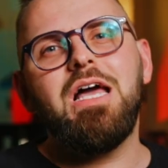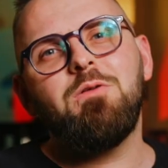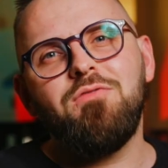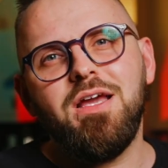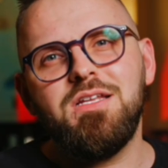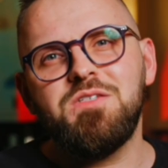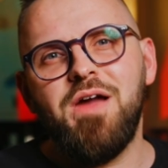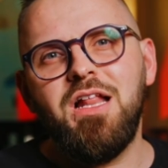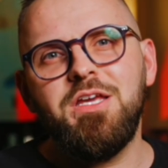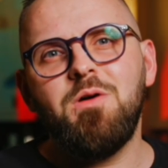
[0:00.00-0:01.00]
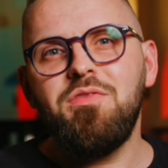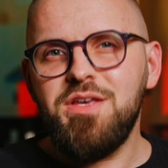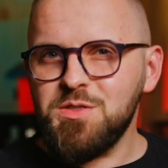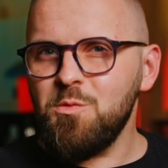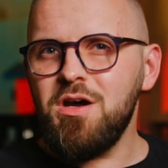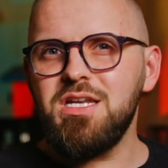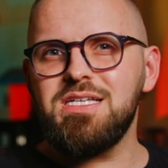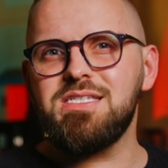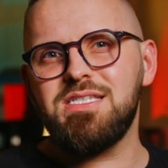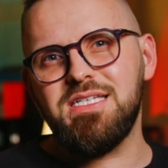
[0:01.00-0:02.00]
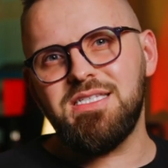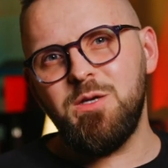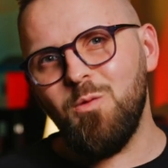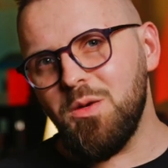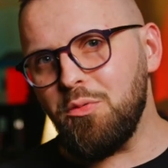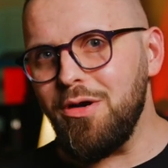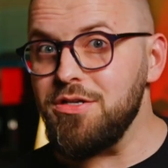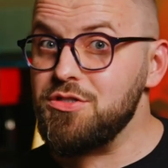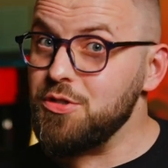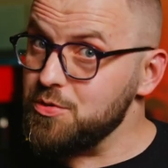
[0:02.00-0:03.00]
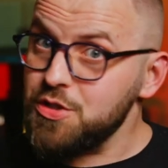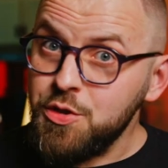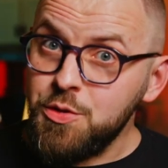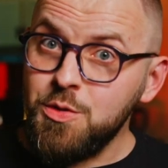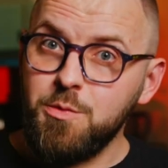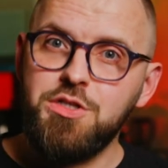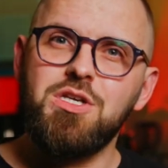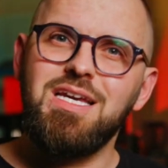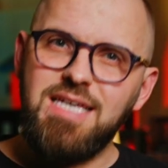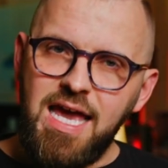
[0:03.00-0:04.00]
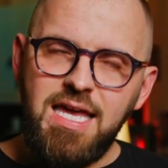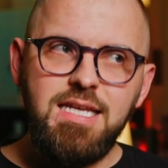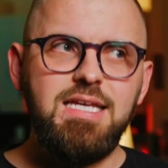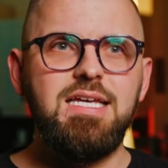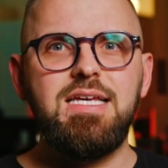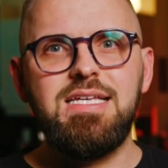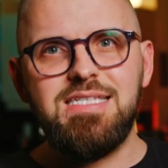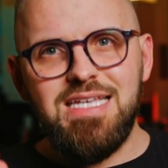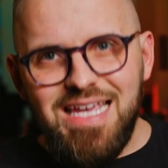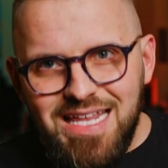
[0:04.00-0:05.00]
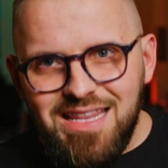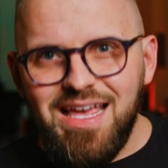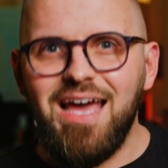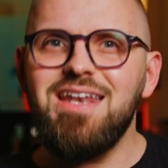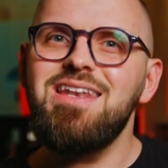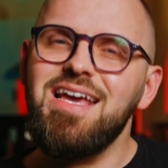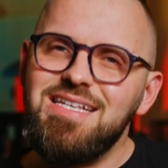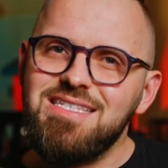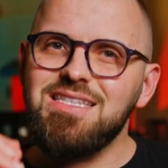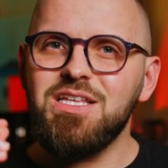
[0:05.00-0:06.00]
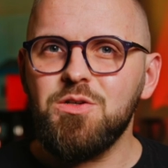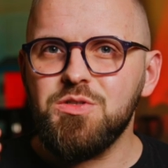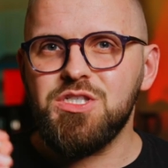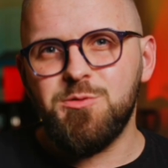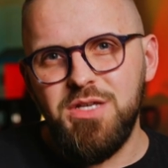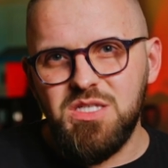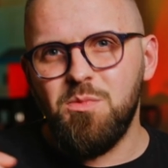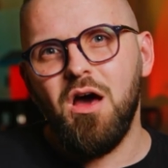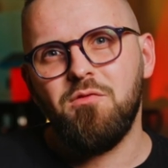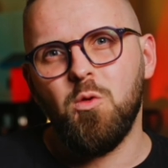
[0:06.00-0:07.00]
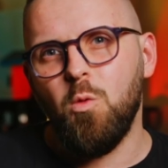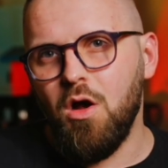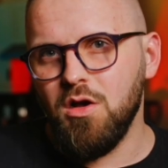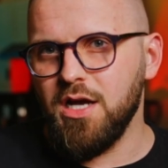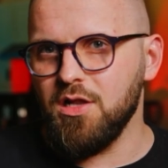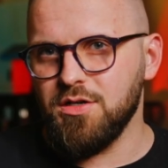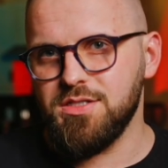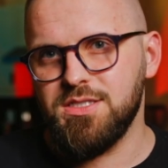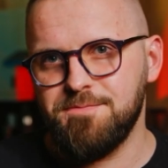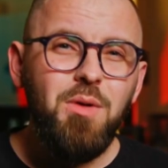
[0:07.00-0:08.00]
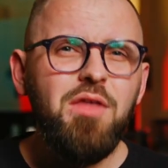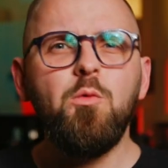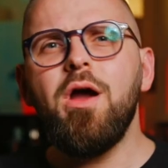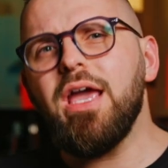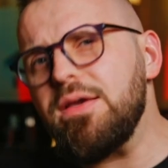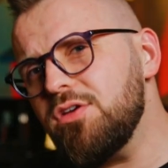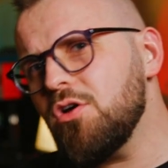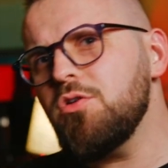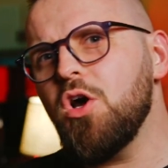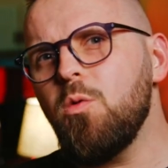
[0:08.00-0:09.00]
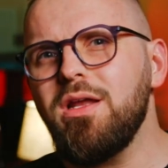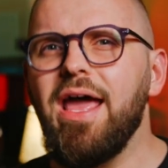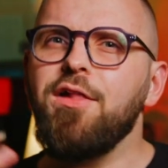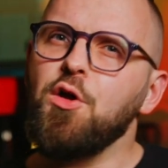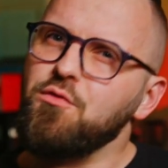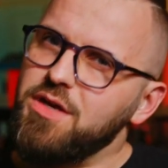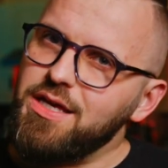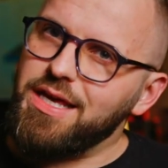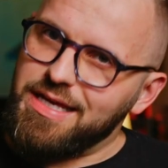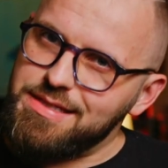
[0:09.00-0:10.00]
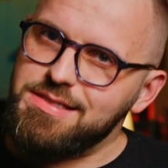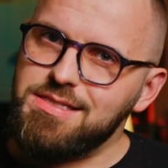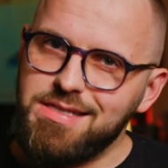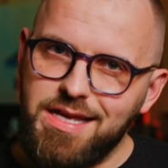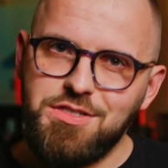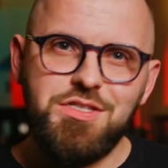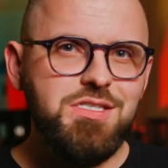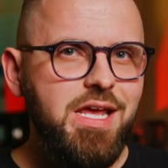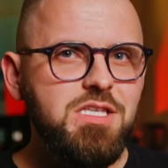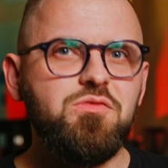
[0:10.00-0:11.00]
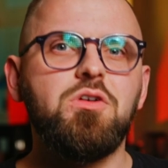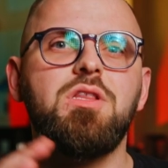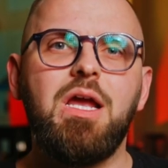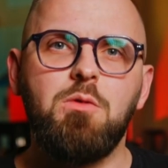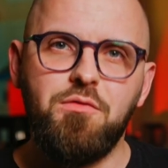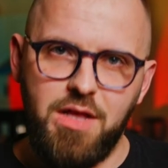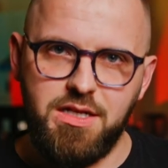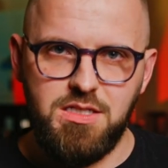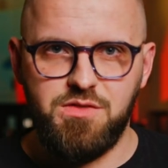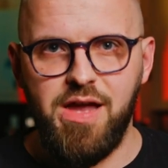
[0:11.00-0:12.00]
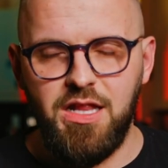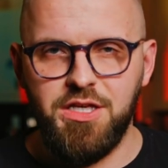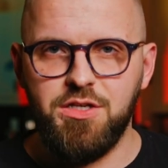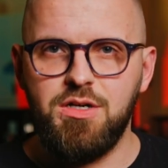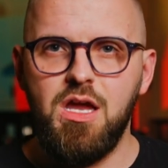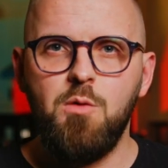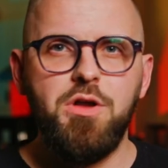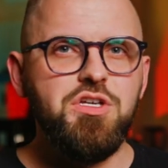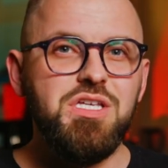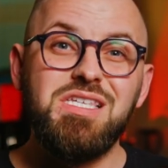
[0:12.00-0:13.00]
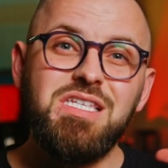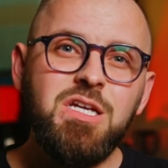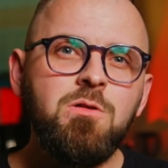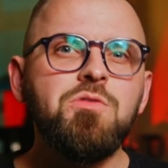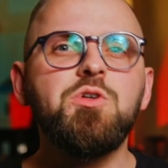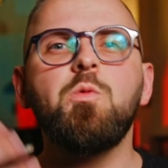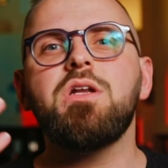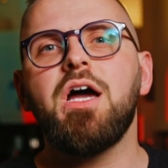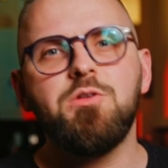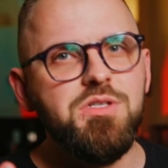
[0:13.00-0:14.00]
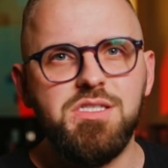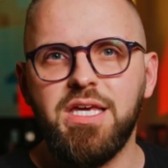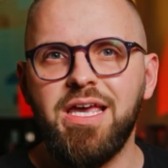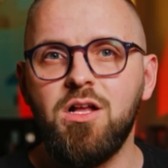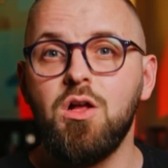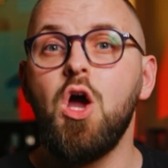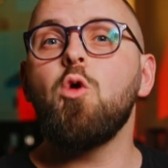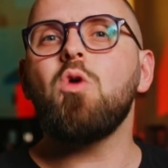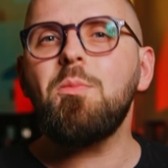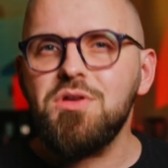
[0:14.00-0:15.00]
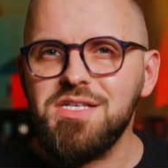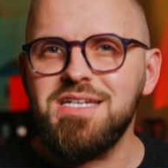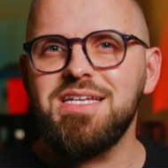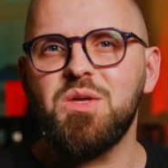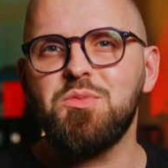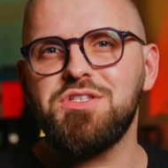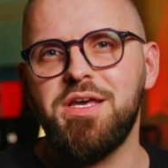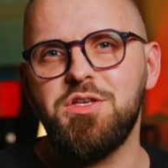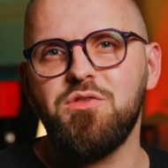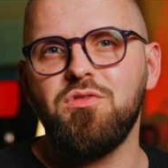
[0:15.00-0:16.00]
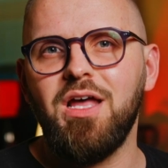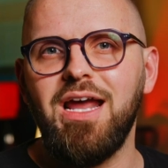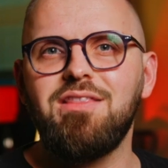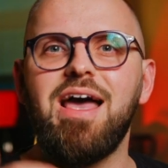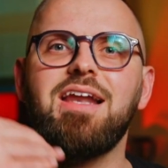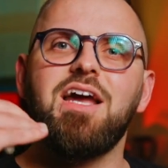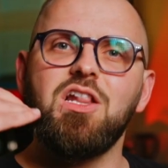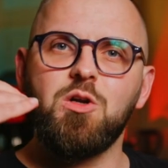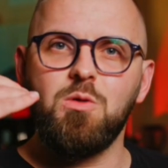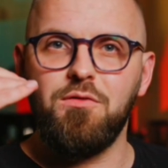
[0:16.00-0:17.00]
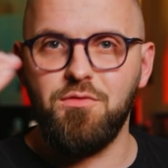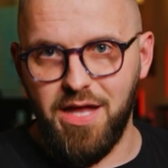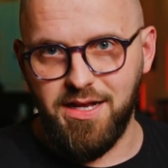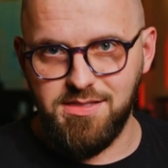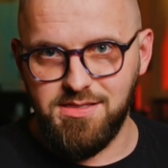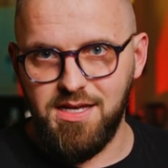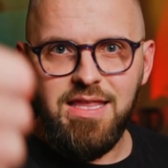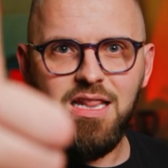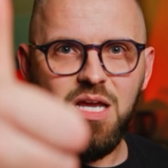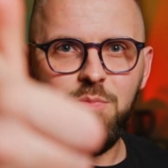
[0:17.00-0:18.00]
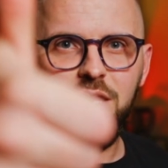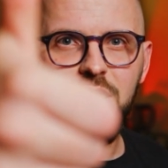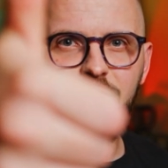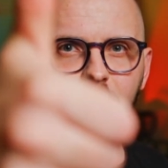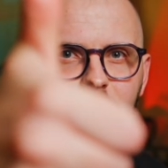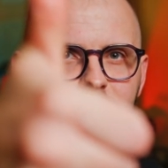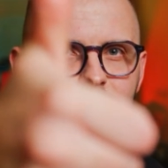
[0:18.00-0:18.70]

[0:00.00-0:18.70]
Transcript: light reflectance value on this one is 61.22, which again is in that nice little sweet spot for wall colors. And by the way, if you don't know what LRV is, it just stands for light reflectance value, which is a 0 to 100 scale representing the percentage of light that color reflects. Hit that like button if you already